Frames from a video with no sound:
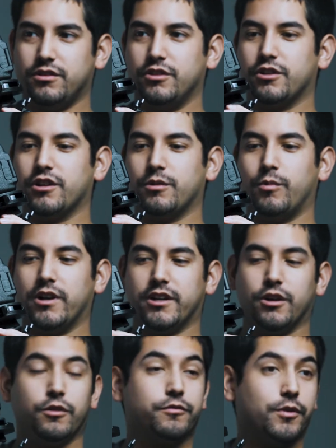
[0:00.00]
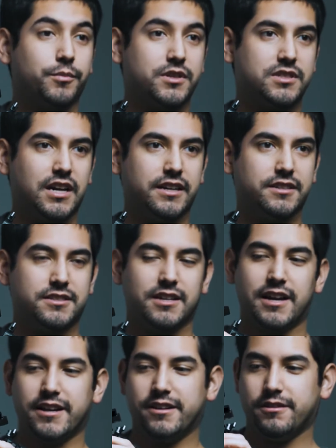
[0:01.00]
You're going to want to go from the side to
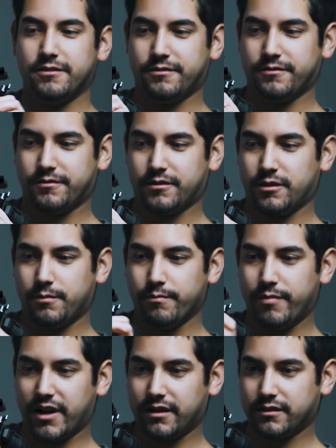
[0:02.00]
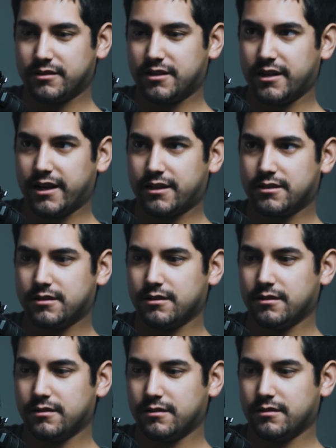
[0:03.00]
side balance next
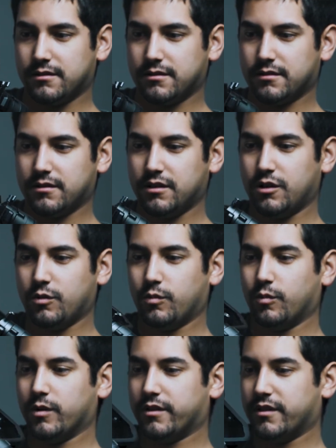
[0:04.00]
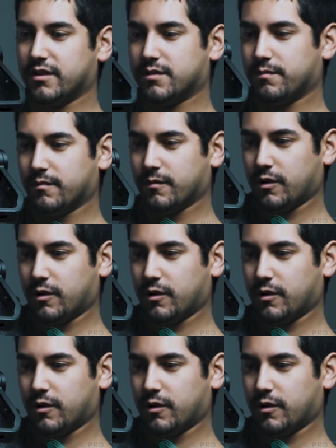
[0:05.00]
with this